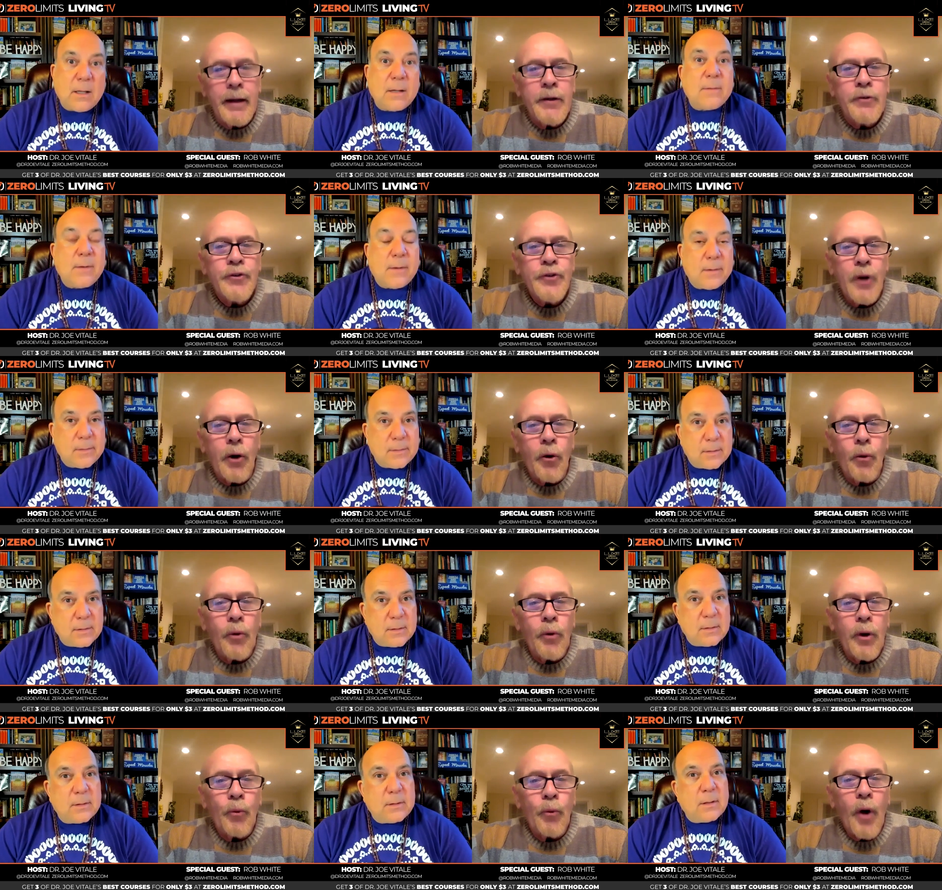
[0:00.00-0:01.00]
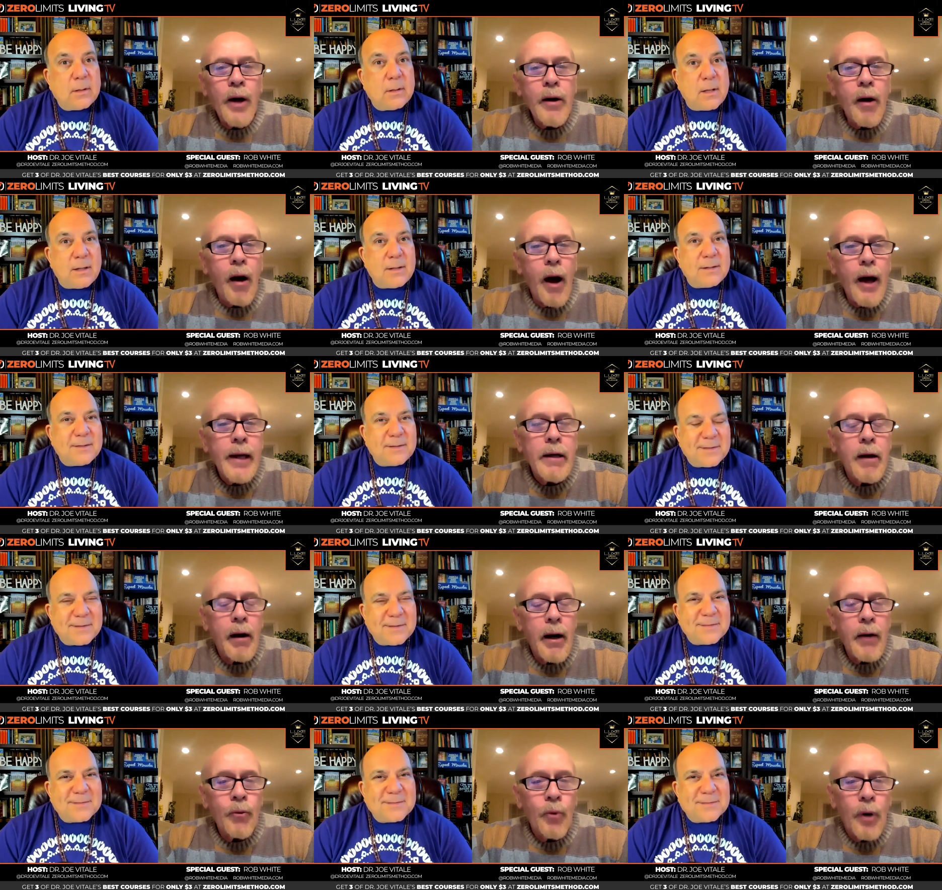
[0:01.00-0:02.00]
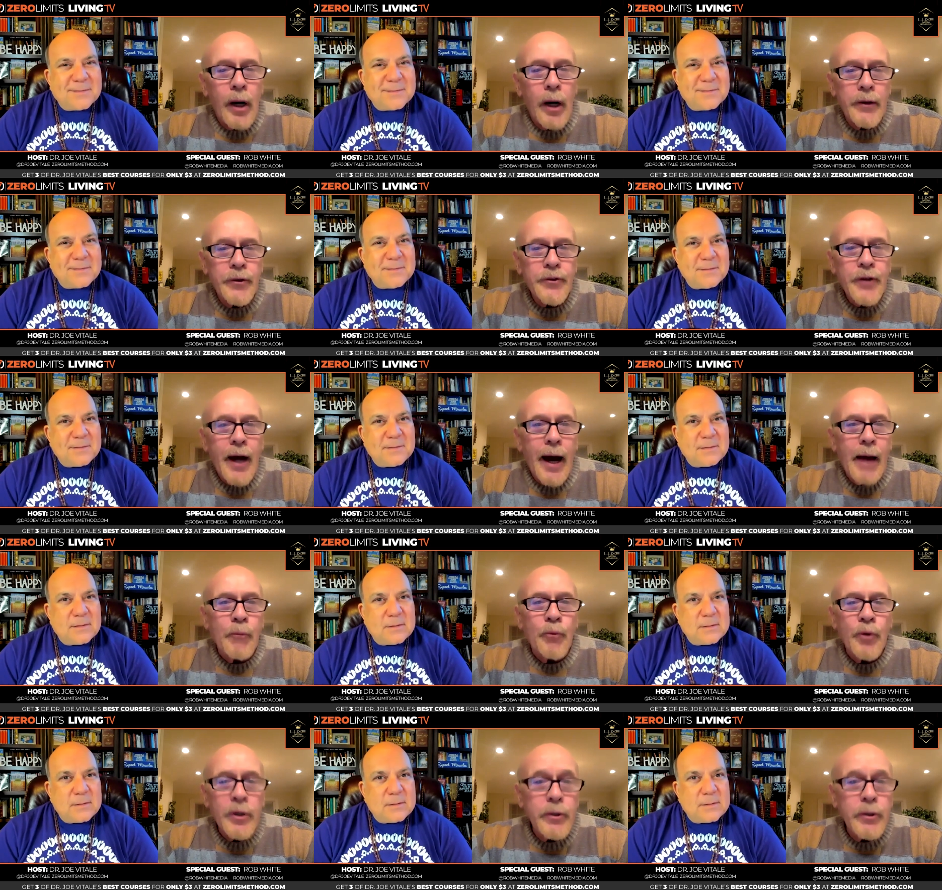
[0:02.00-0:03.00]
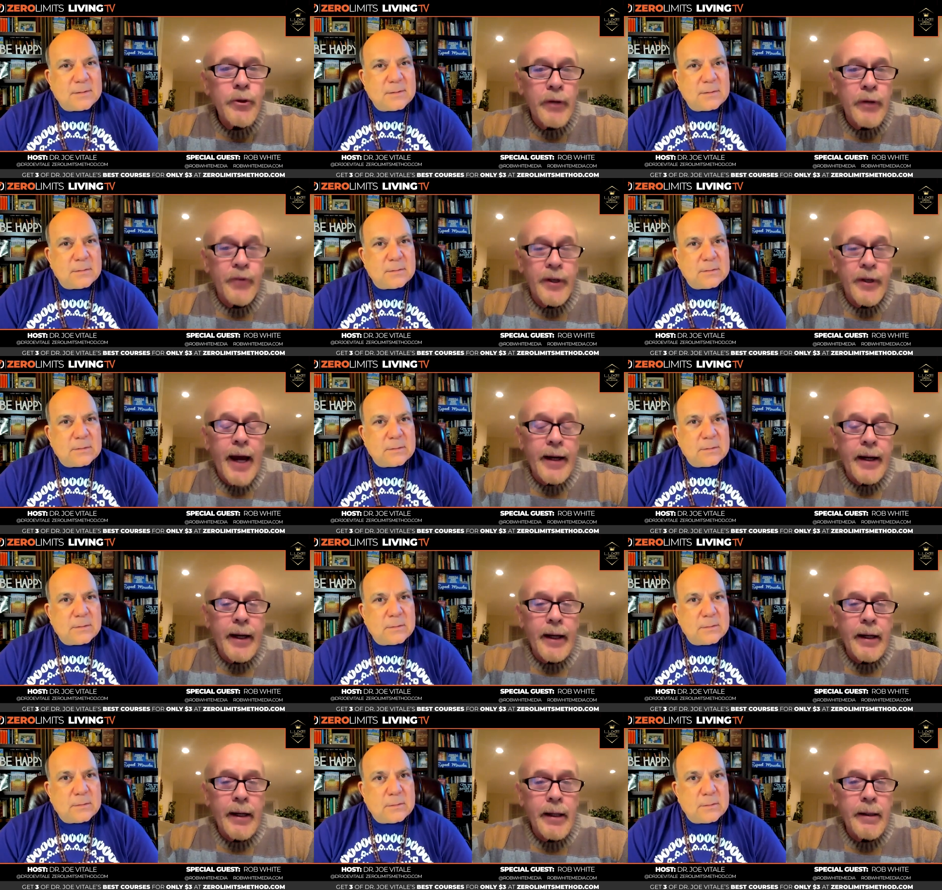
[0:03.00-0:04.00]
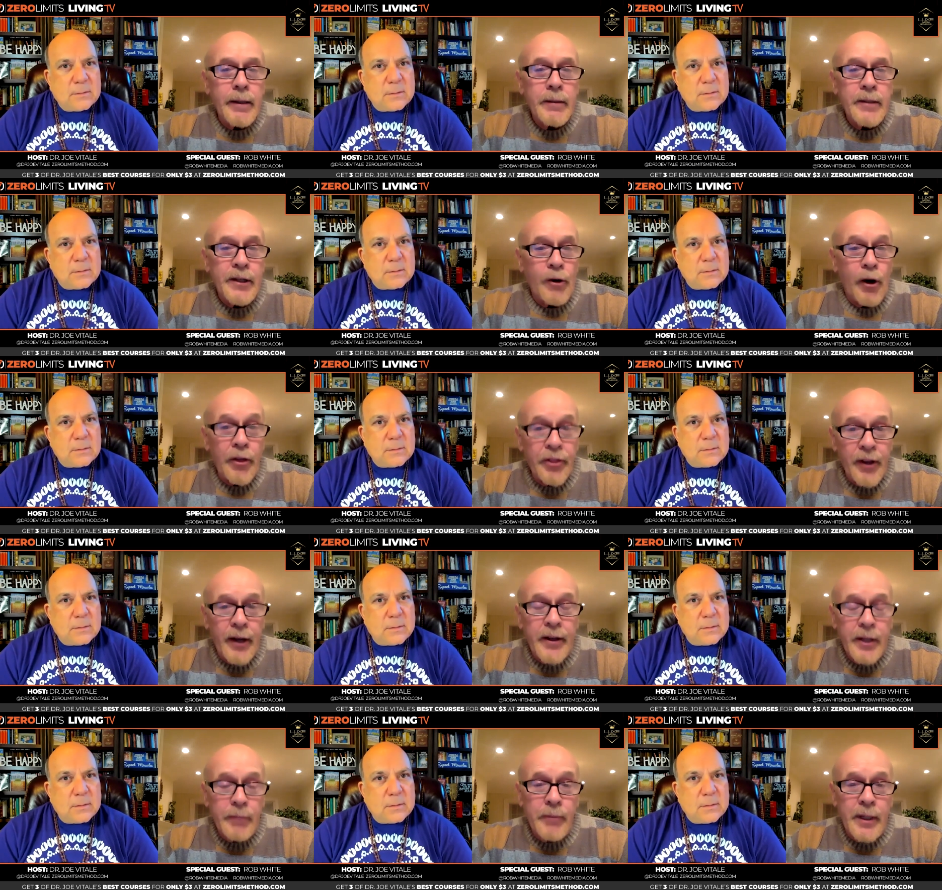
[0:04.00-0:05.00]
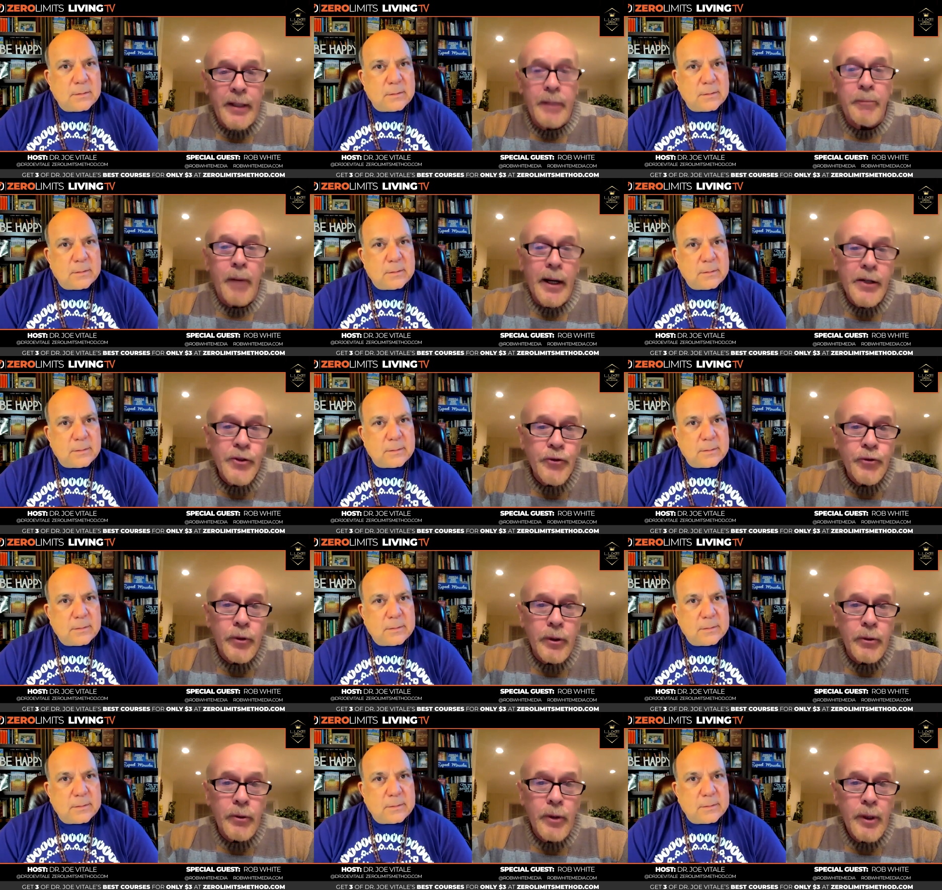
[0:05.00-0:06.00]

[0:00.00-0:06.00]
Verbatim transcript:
Speaker 1: So what I got was I'm real good at forgetting the authentic me, the maestro.